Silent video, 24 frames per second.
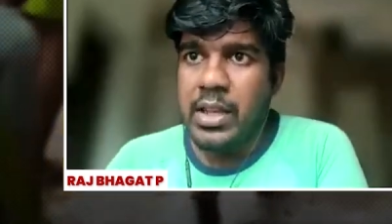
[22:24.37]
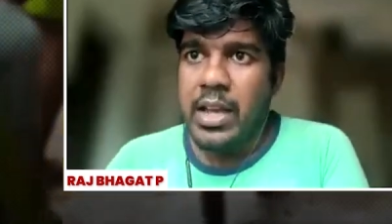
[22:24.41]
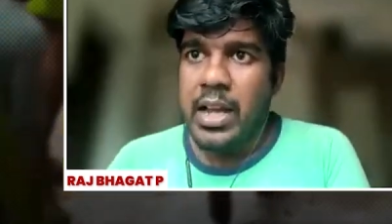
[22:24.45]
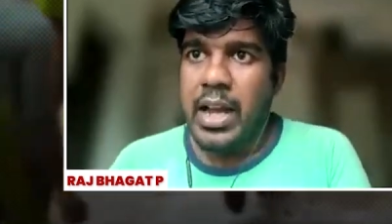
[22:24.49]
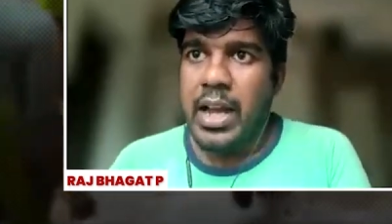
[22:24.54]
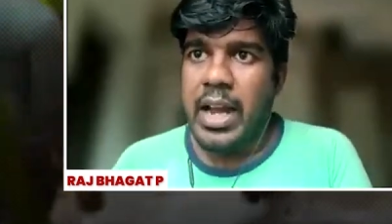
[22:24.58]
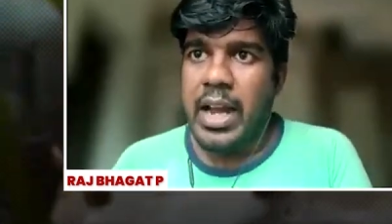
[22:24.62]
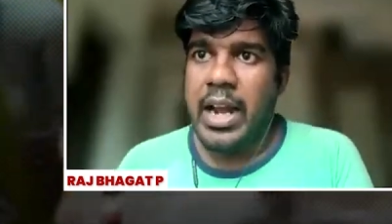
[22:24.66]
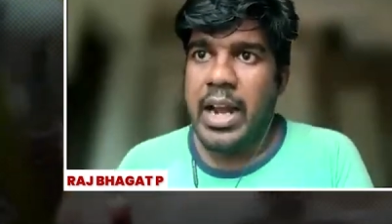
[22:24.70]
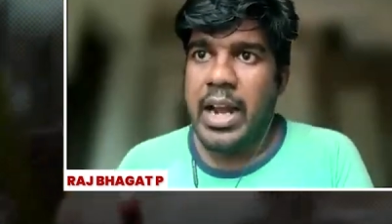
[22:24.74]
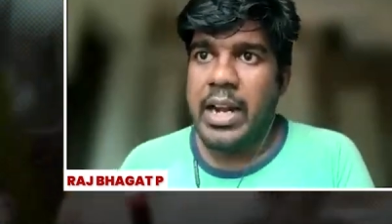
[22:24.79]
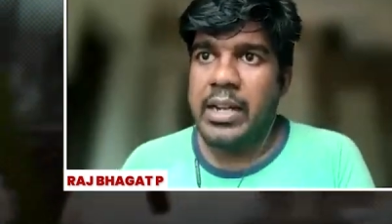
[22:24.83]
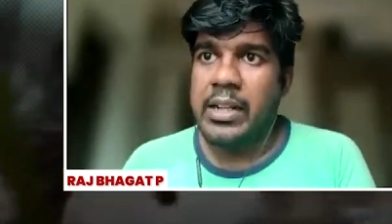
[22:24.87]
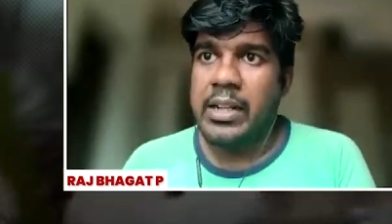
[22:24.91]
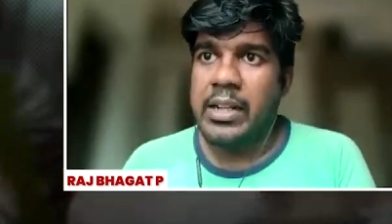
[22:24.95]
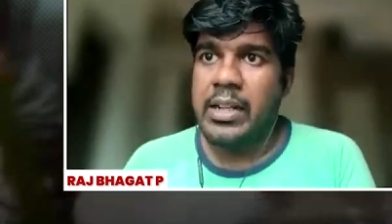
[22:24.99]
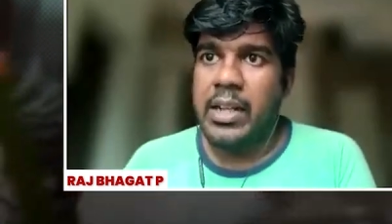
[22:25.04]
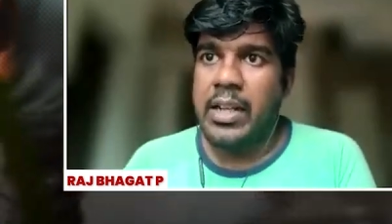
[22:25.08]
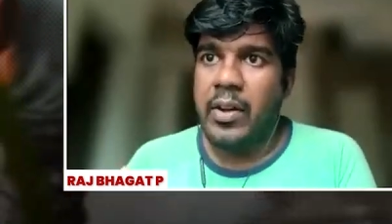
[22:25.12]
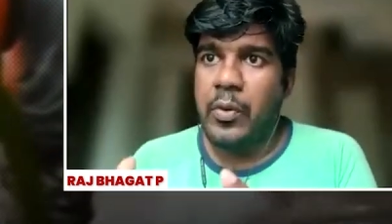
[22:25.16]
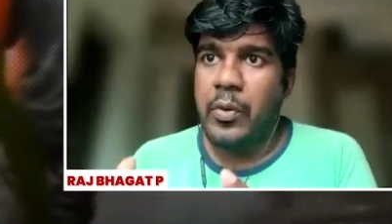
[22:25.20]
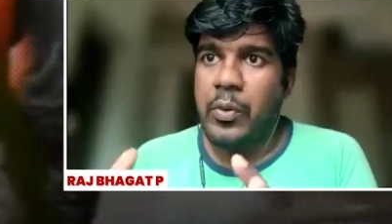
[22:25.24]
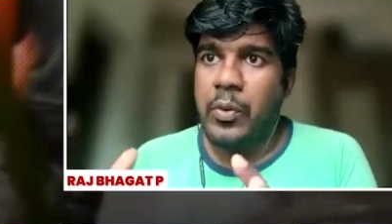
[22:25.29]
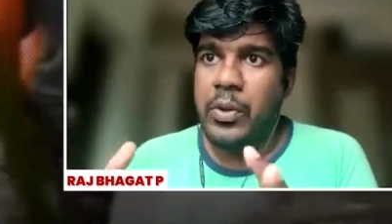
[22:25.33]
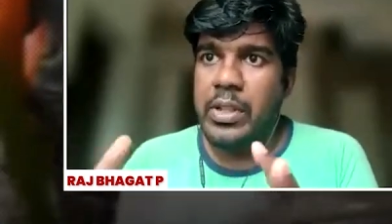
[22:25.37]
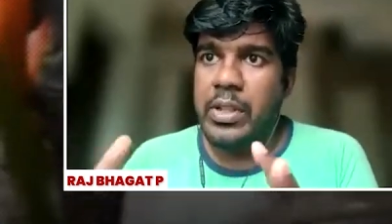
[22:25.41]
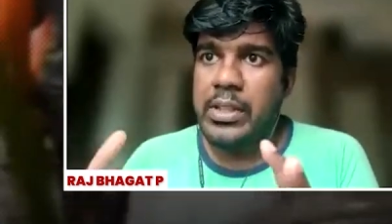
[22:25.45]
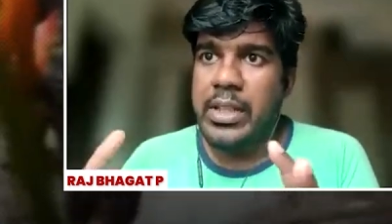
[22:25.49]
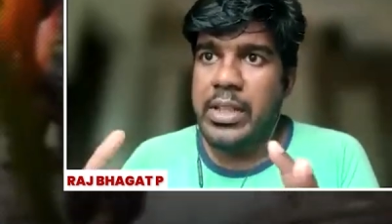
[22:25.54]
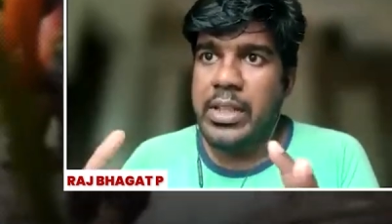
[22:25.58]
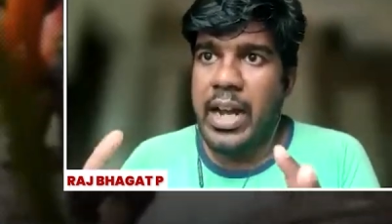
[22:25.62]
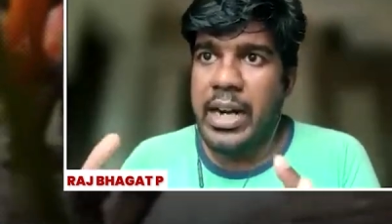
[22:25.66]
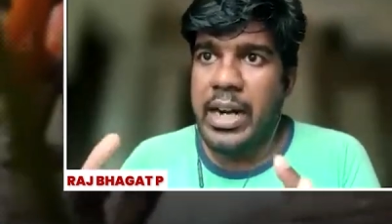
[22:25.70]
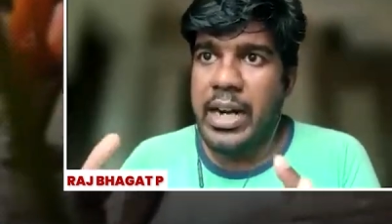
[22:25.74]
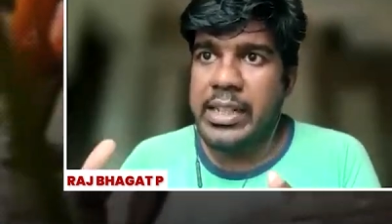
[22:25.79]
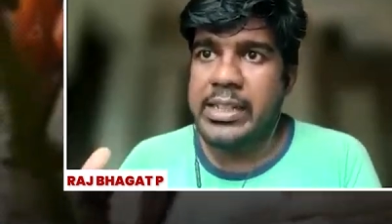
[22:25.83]
and
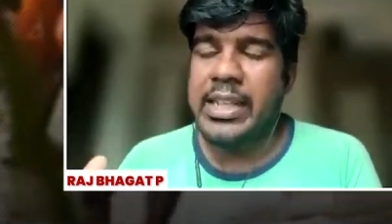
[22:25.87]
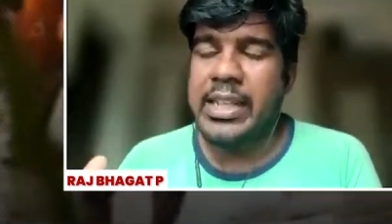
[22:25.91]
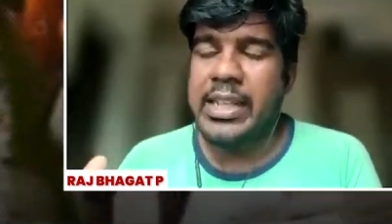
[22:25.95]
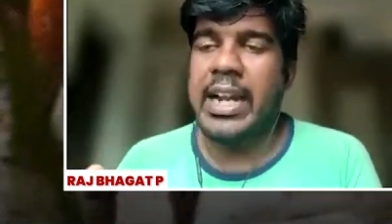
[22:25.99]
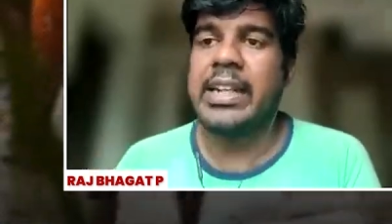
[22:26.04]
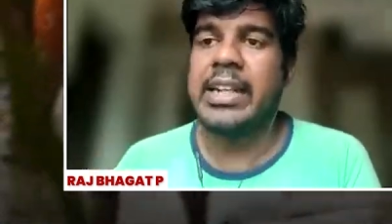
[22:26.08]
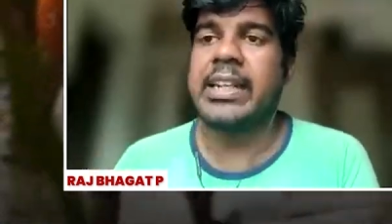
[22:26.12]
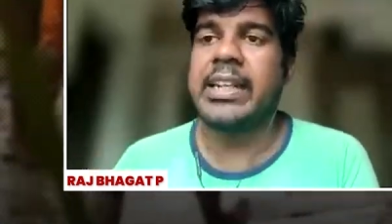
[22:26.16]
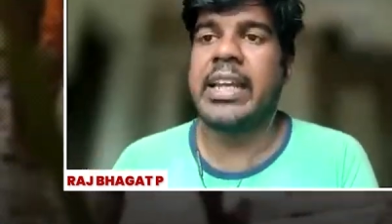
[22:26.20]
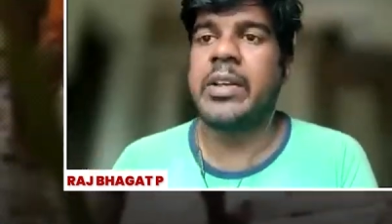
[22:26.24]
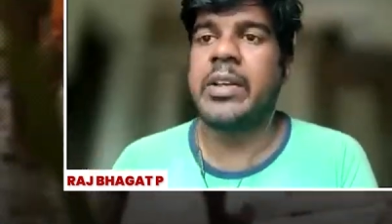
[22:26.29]
at that